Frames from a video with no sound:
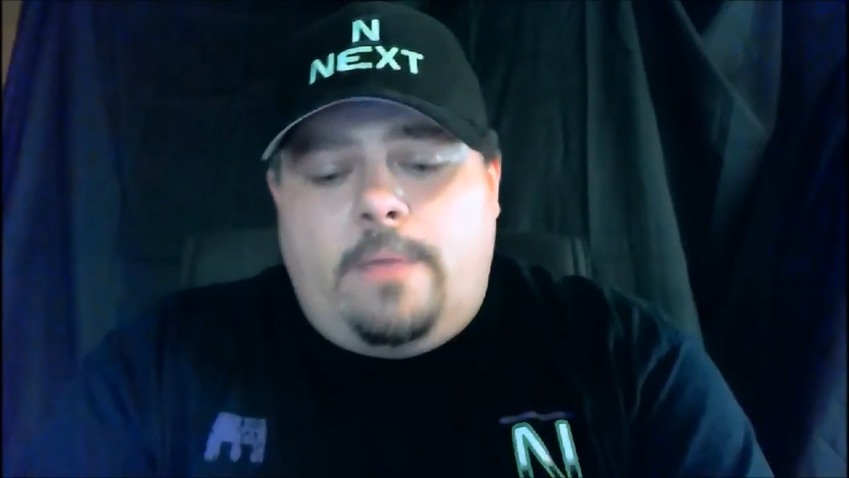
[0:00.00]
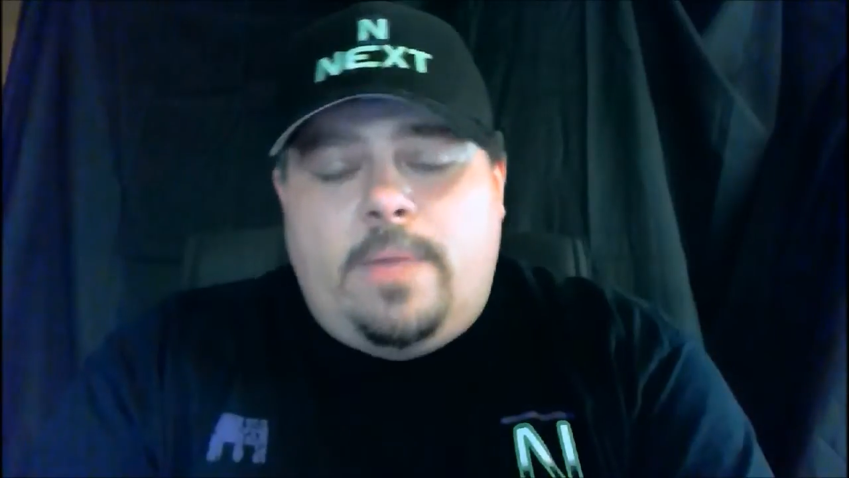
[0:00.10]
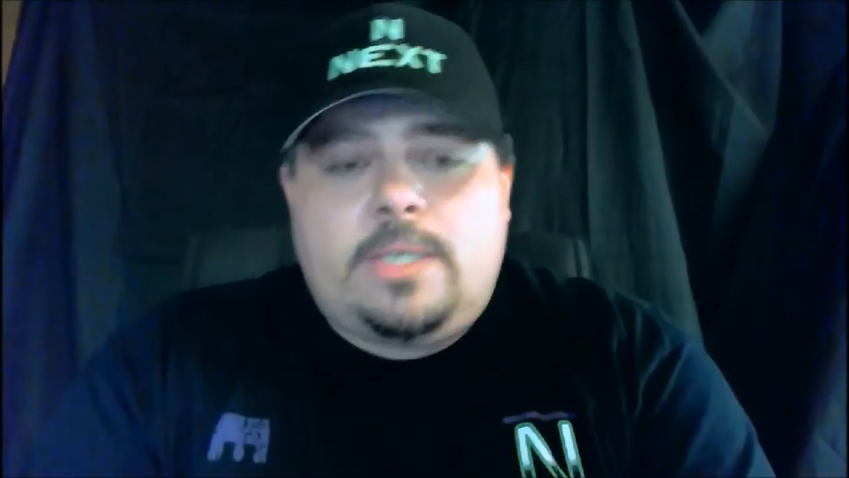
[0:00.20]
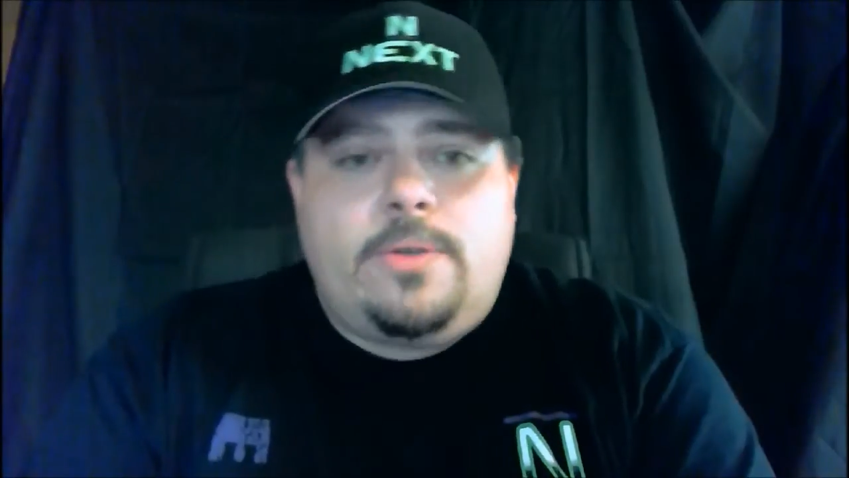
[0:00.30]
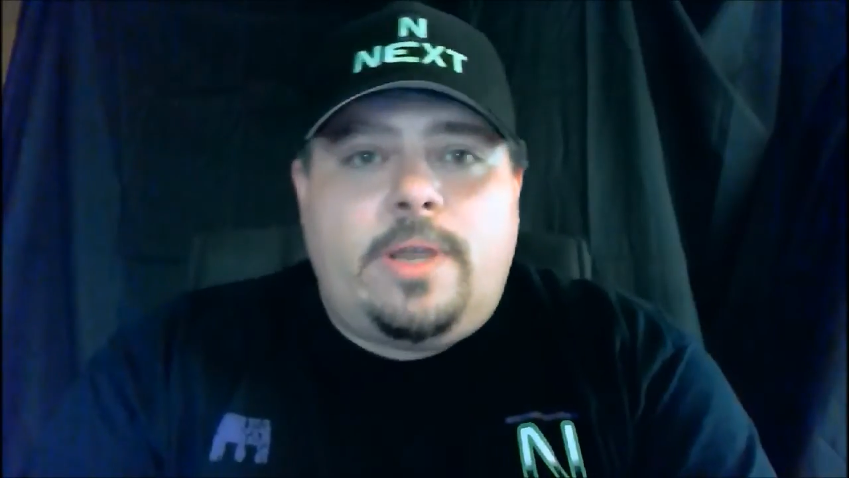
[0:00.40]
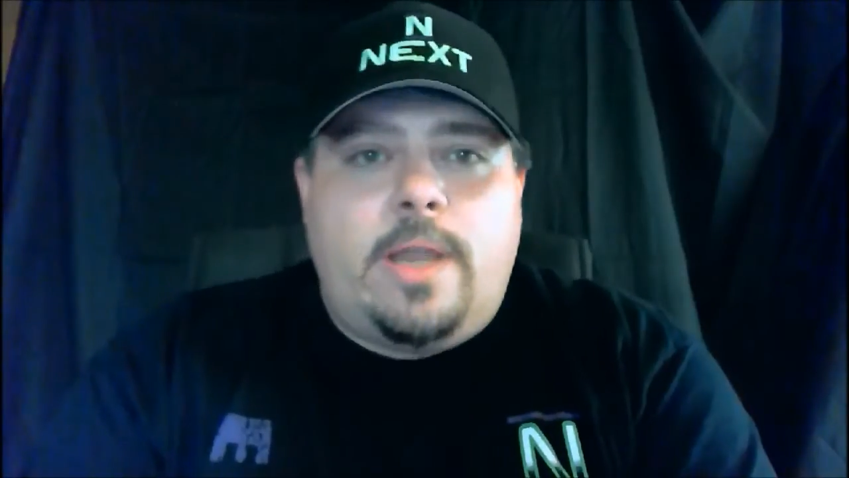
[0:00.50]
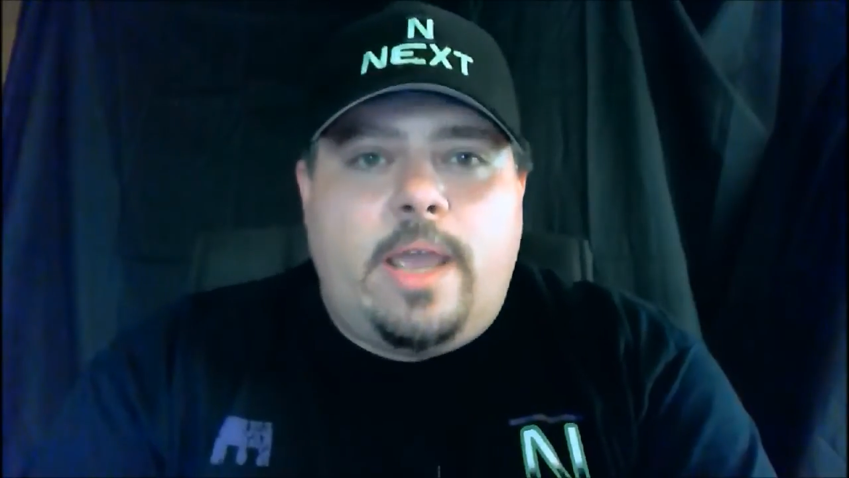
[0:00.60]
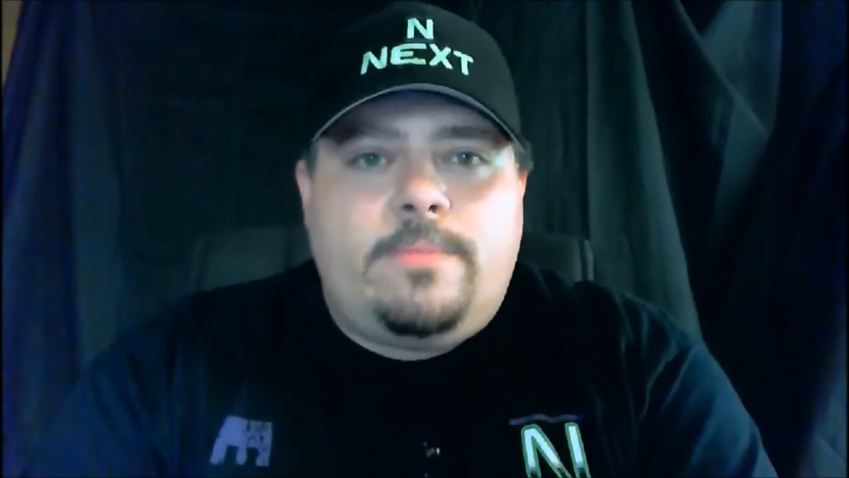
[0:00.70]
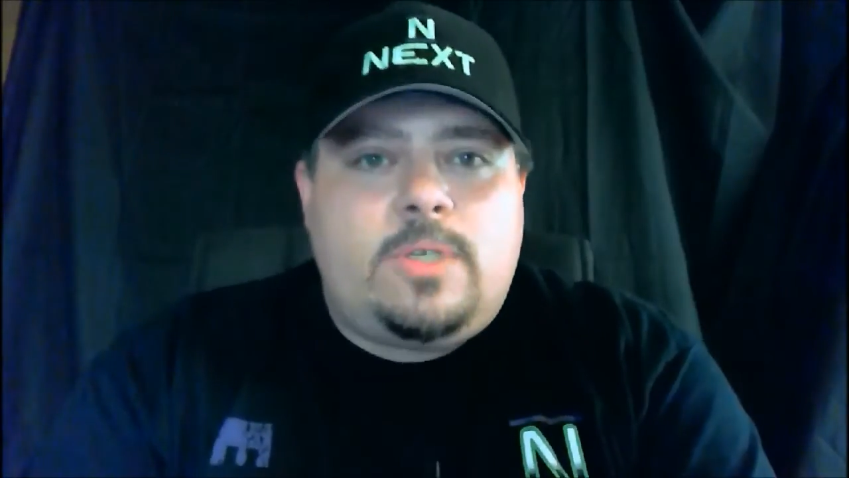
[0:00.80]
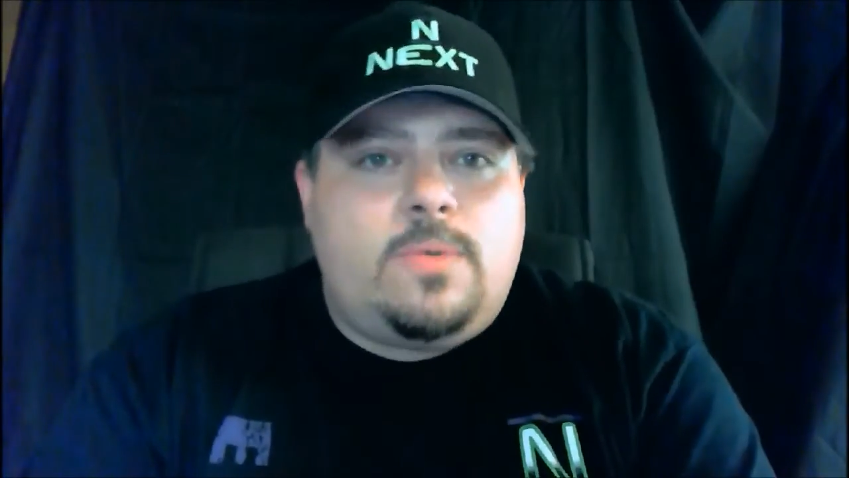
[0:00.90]
screen
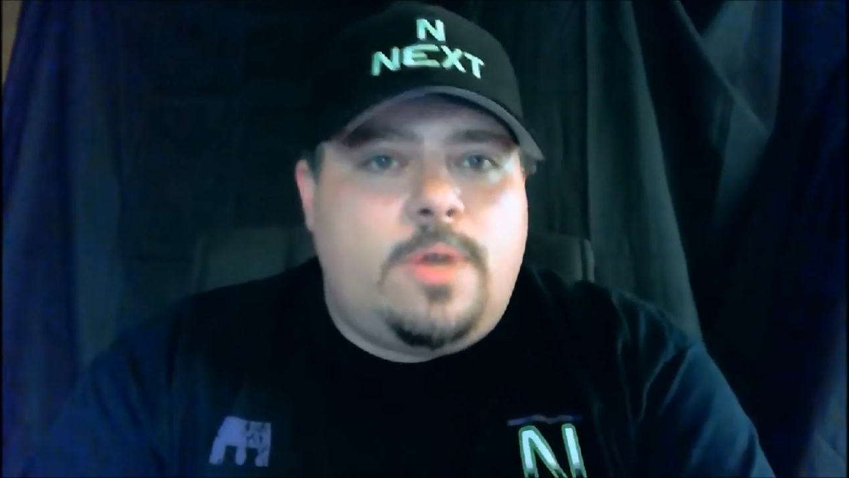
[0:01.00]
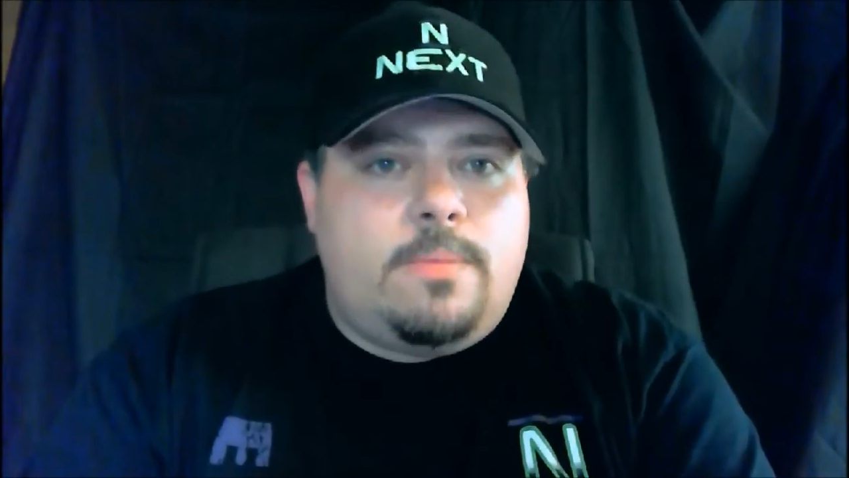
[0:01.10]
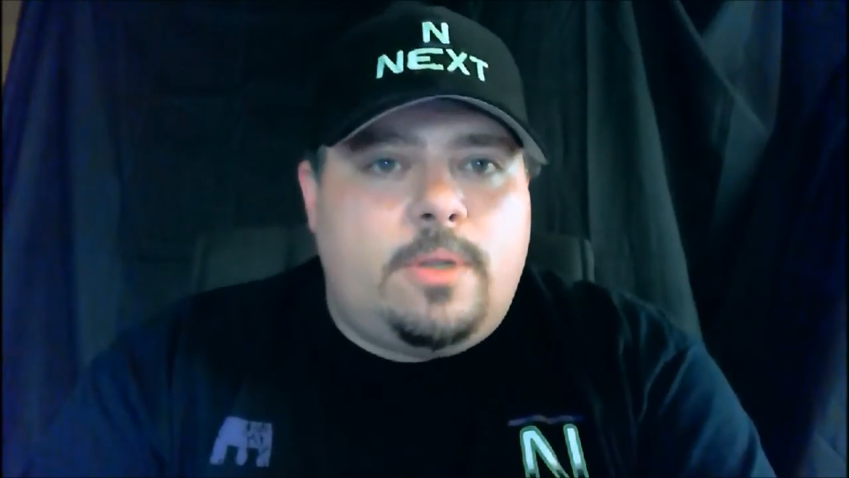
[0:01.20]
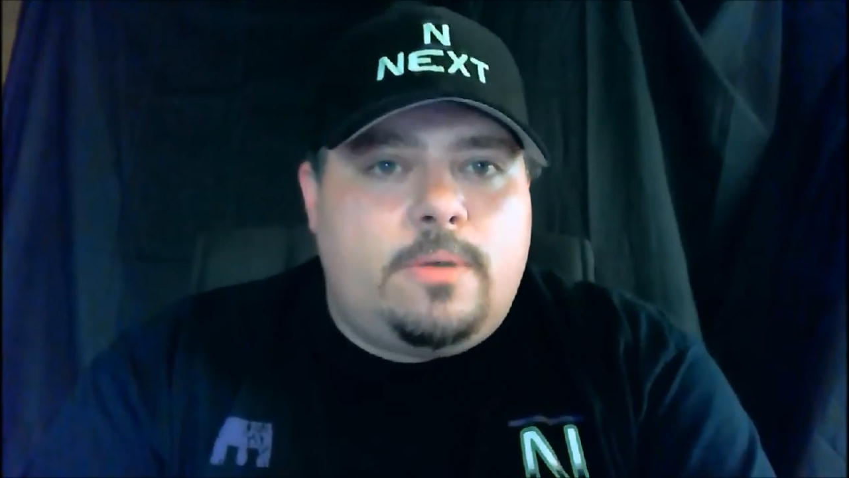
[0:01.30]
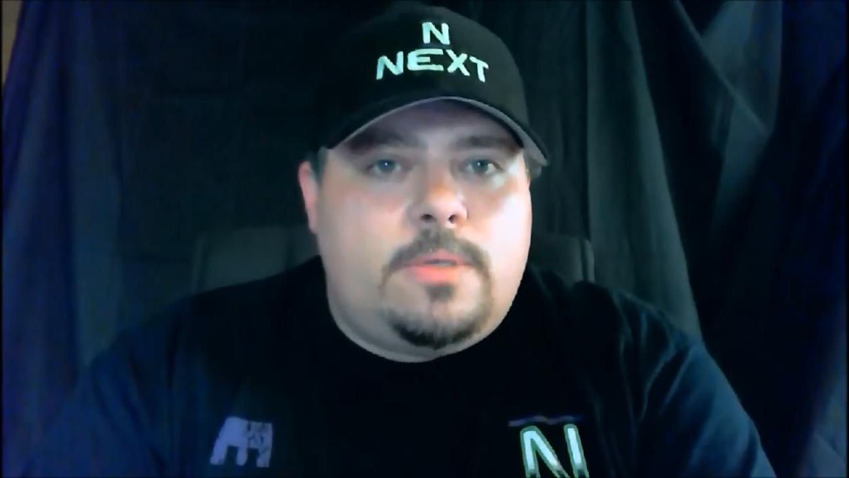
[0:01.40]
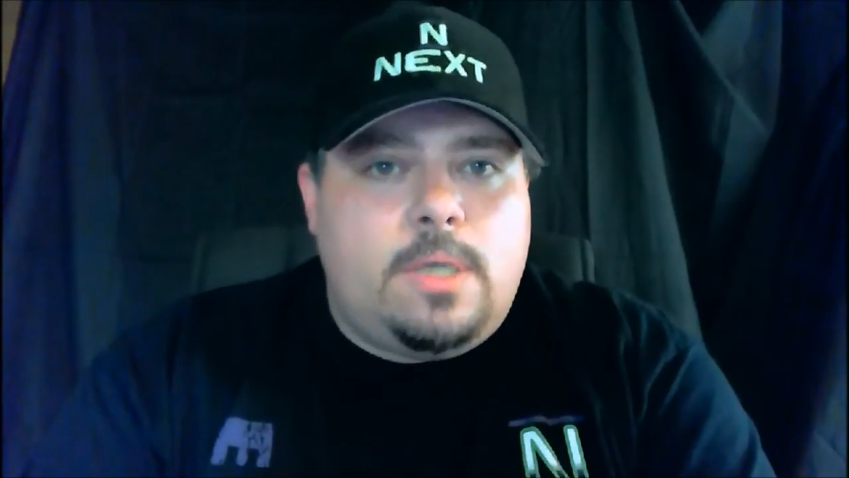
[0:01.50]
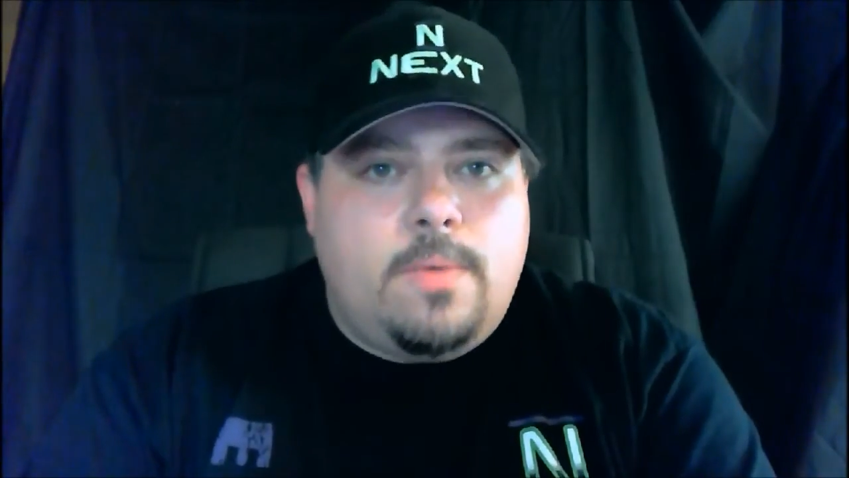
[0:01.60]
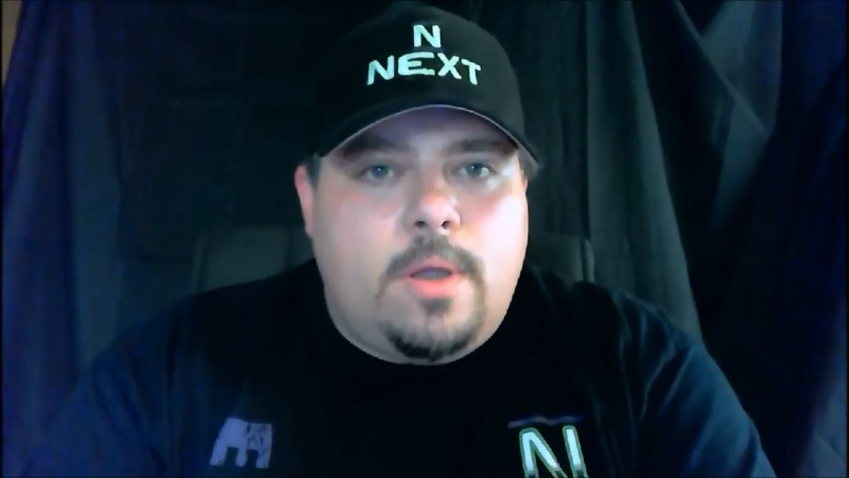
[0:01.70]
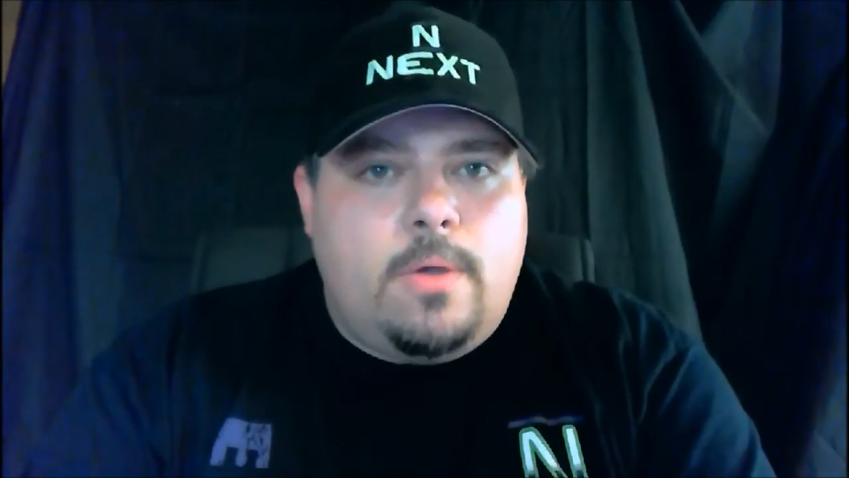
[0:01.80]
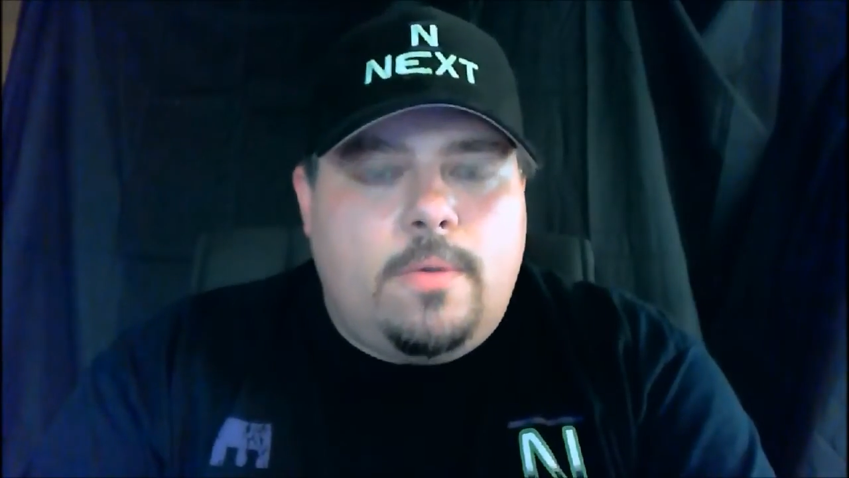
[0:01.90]
name is 20 below
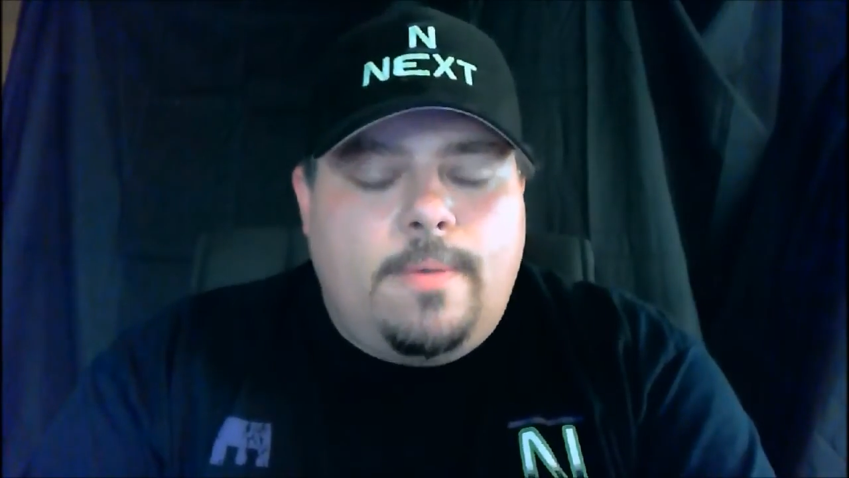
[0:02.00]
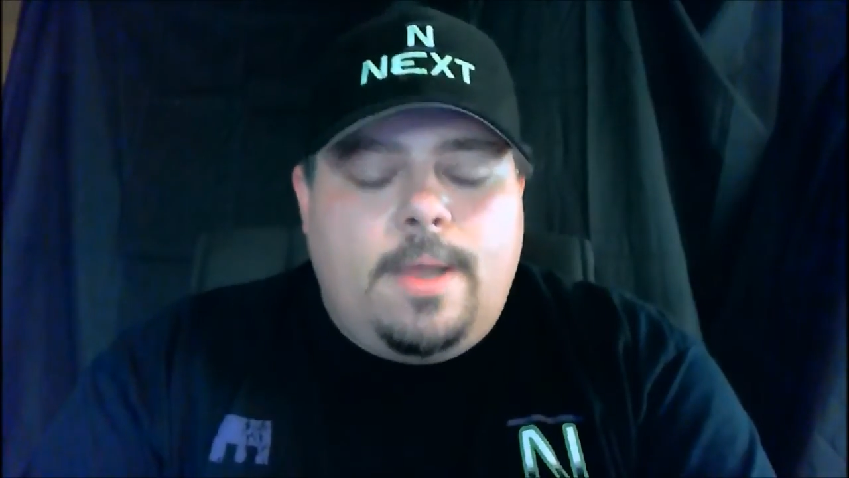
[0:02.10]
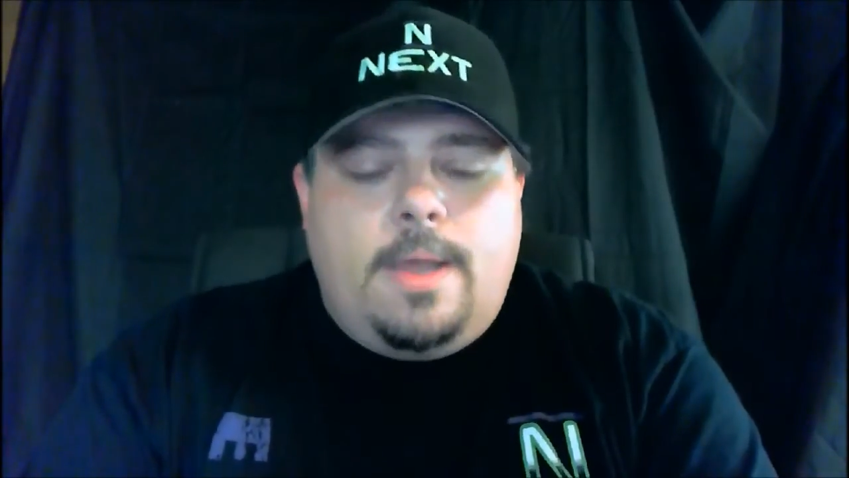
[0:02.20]
0.